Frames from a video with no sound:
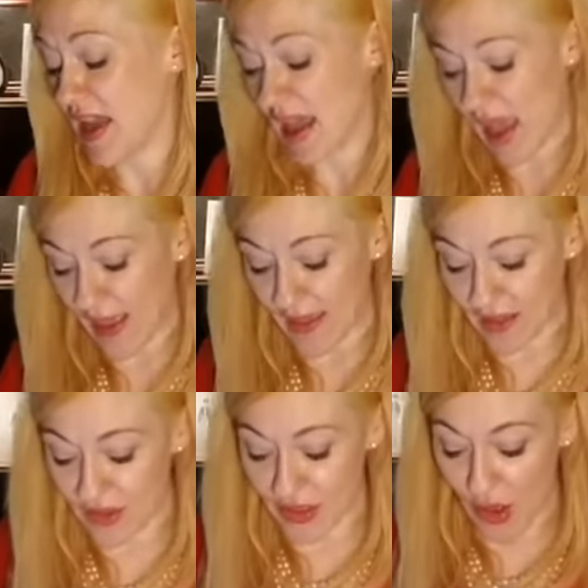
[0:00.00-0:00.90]
And then
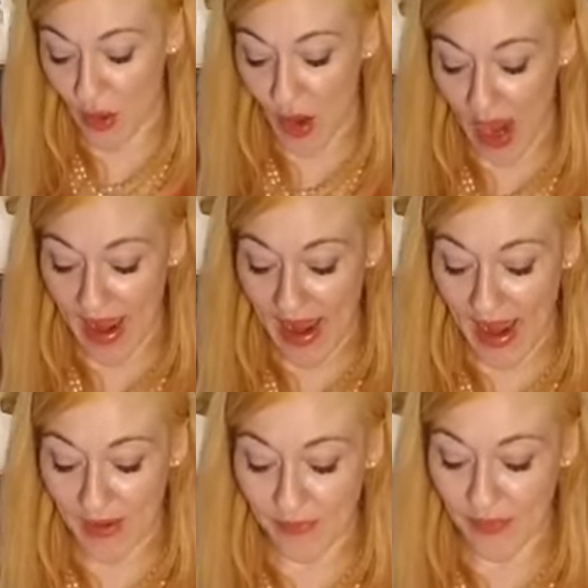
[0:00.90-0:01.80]
so I
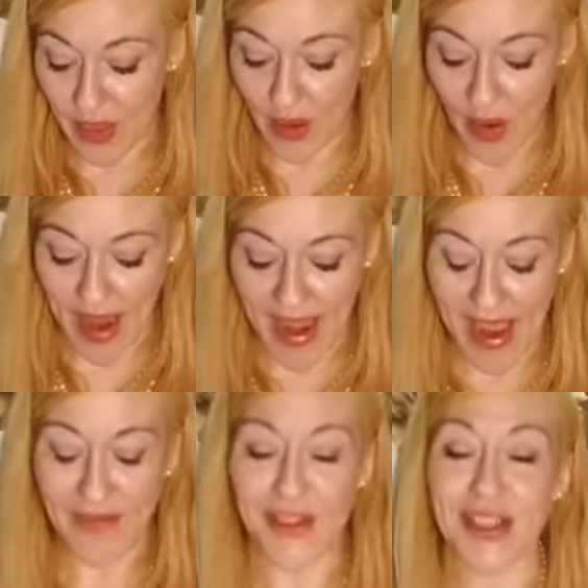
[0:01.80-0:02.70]

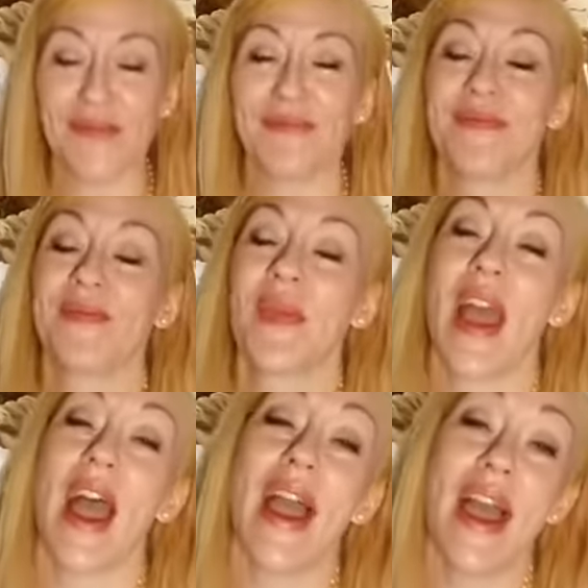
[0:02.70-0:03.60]
have to
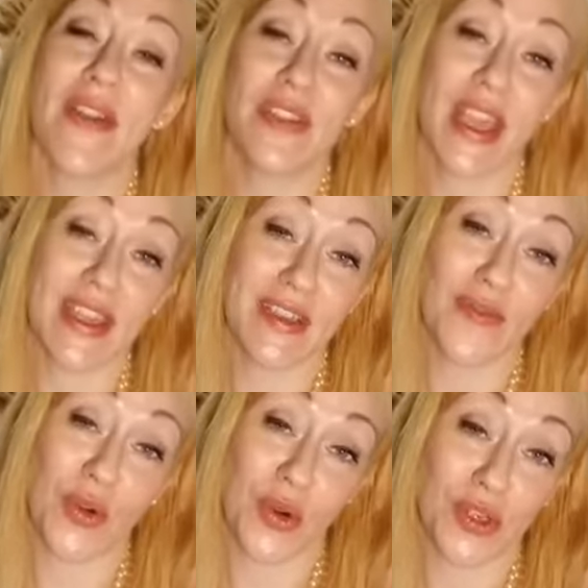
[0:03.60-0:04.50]
end, of
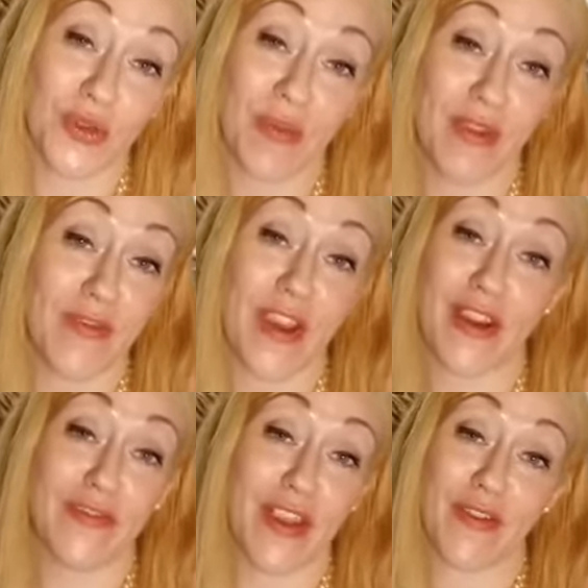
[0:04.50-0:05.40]
course, with my very
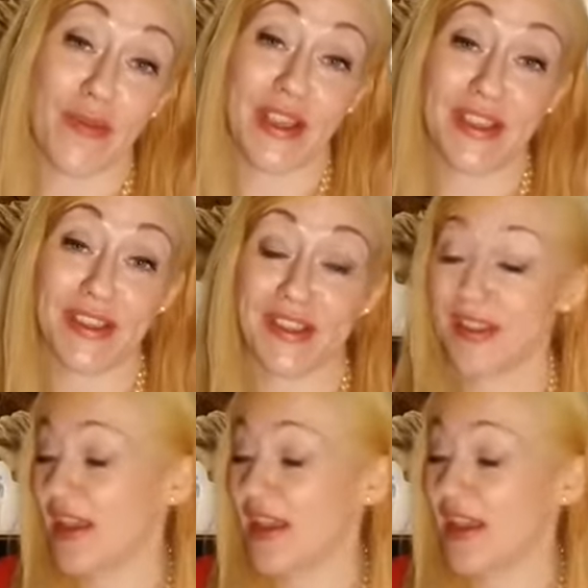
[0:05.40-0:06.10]
favorite piece.